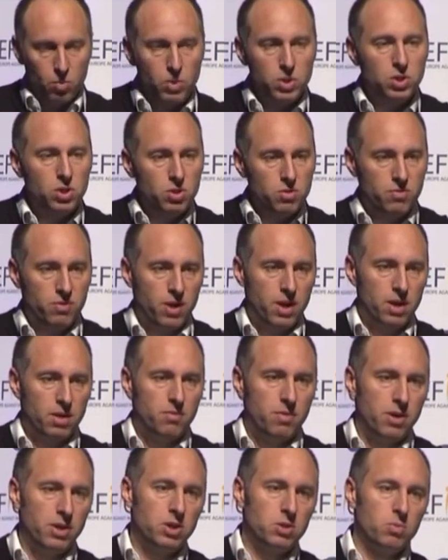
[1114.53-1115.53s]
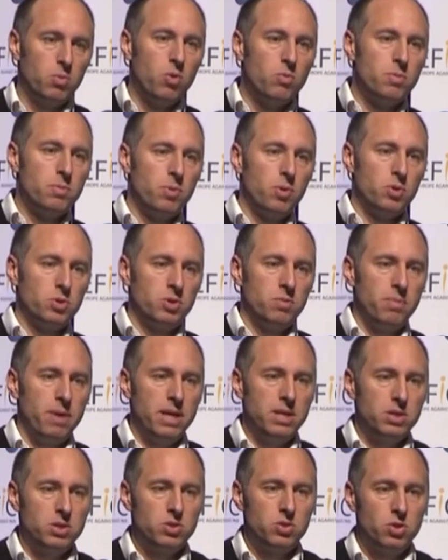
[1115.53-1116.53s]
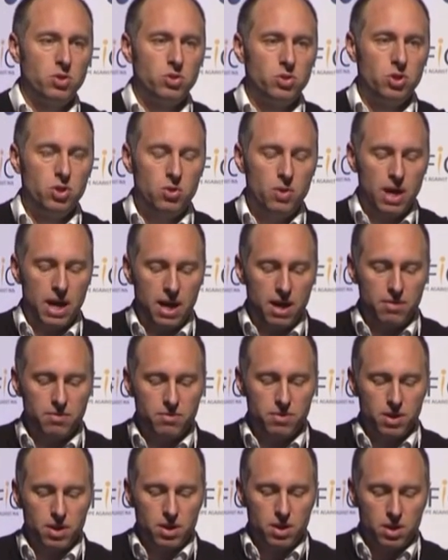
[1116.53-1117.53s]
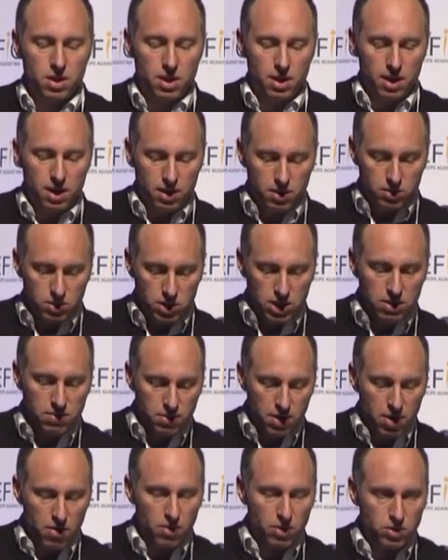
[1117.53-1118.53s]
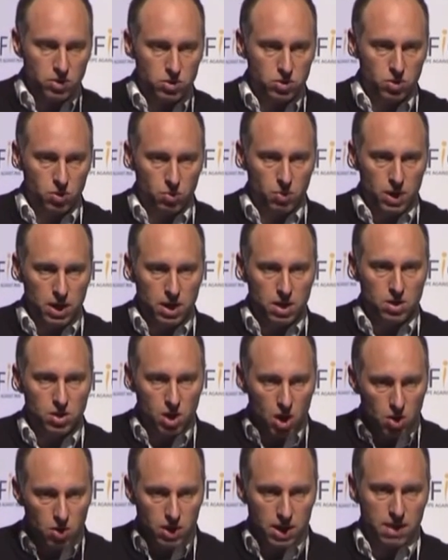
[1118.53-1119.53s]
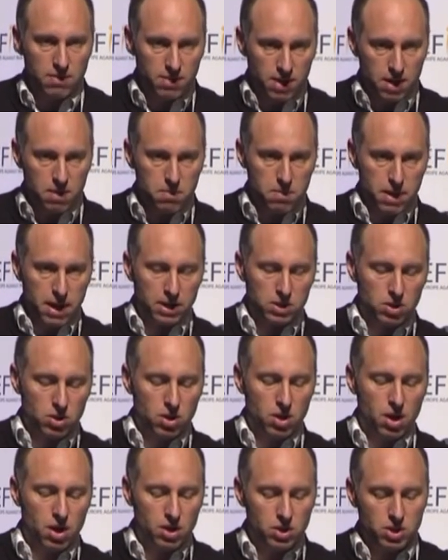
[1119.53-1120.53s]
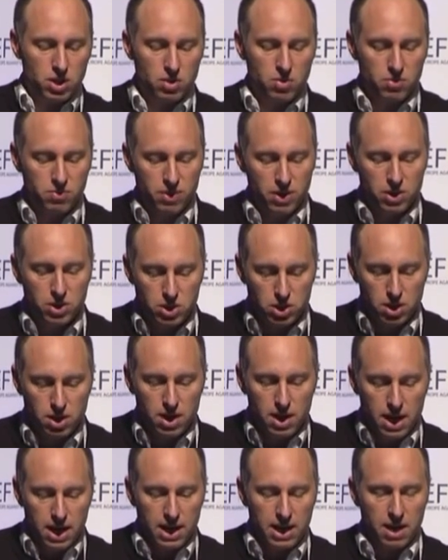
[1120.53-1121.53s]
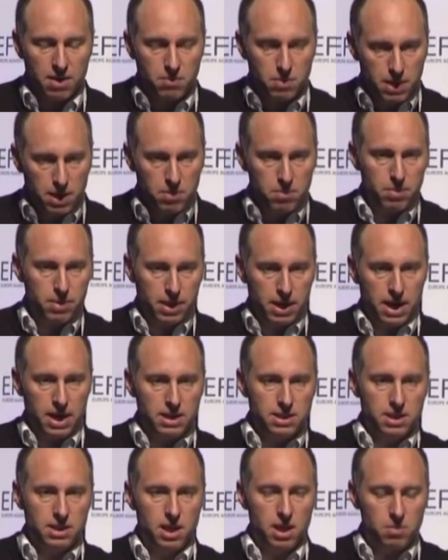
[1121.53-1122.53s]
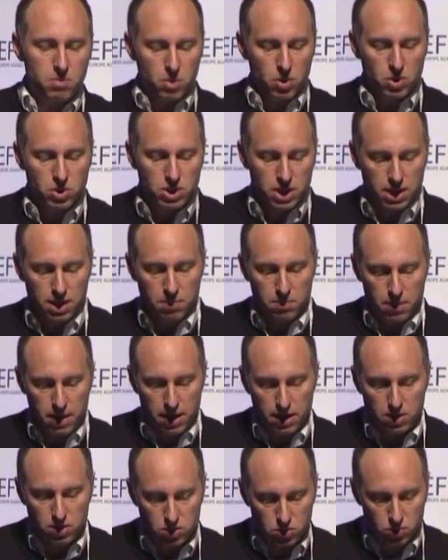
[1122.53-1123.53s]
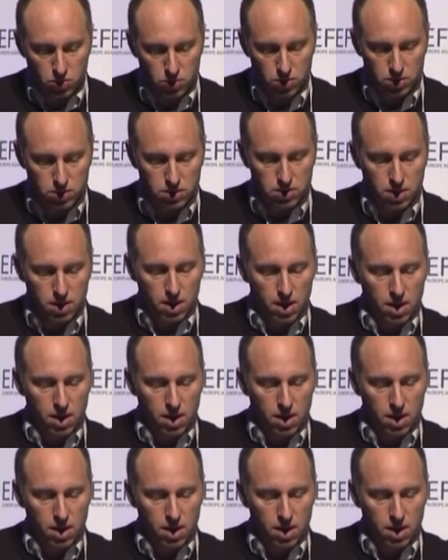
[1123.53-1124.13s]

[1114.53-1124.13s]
We do find a very small proportion of patients that do have gene variants that we know can have an impact on the ion channel function and have been implicated in monogenic pain disorders.